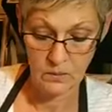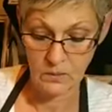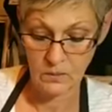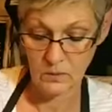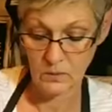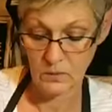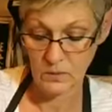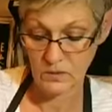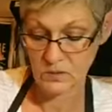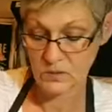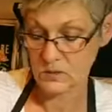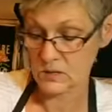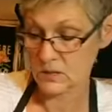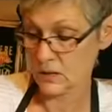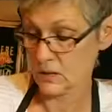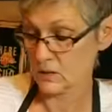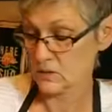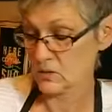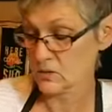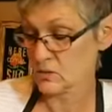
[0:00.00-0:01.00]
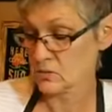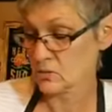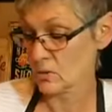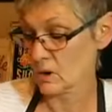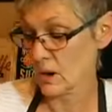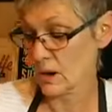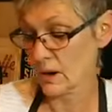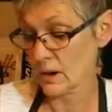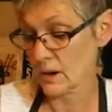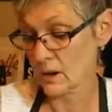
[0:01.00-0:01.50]
This does
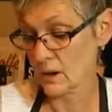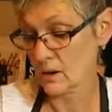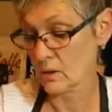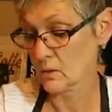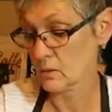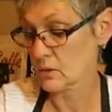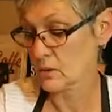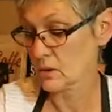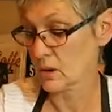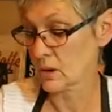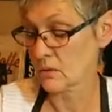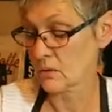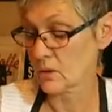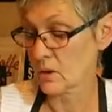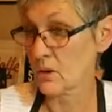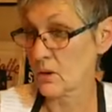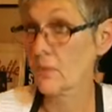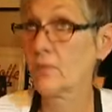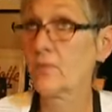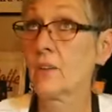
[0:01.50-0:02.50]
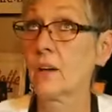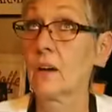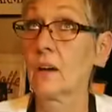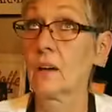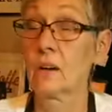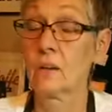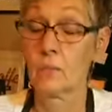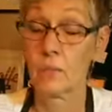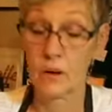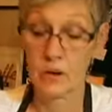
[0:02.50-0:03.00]
dry out, and I've got a fan
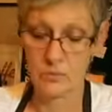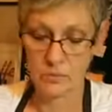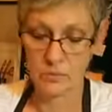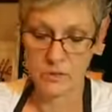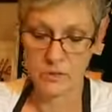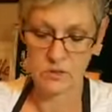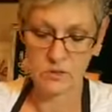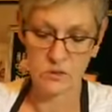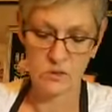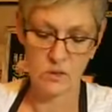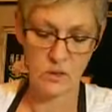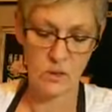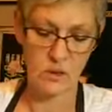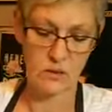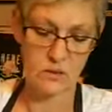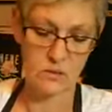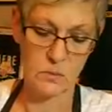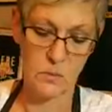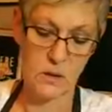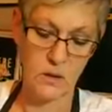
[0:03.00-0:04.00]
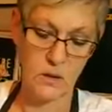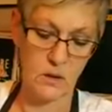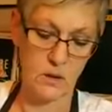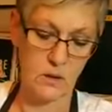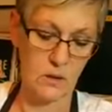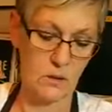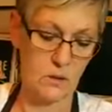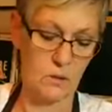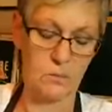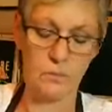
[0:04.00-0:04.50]
above me, so that's making
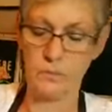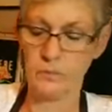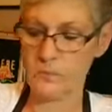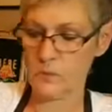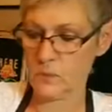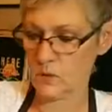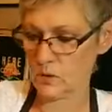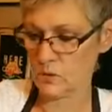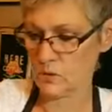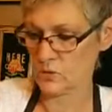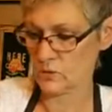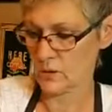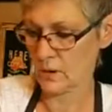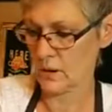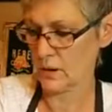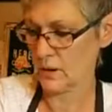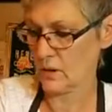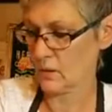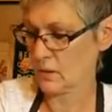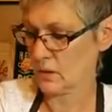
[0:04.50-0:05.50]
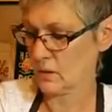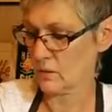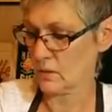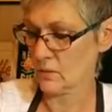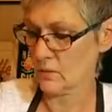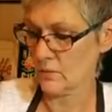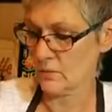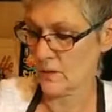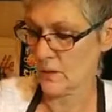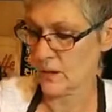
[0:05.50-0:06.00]
it dry out even
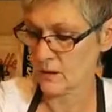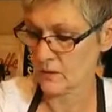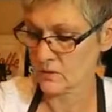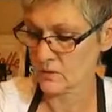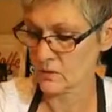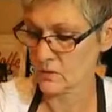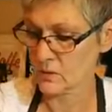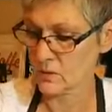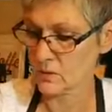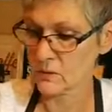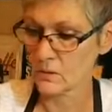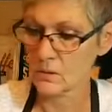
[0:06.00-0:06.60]
faster.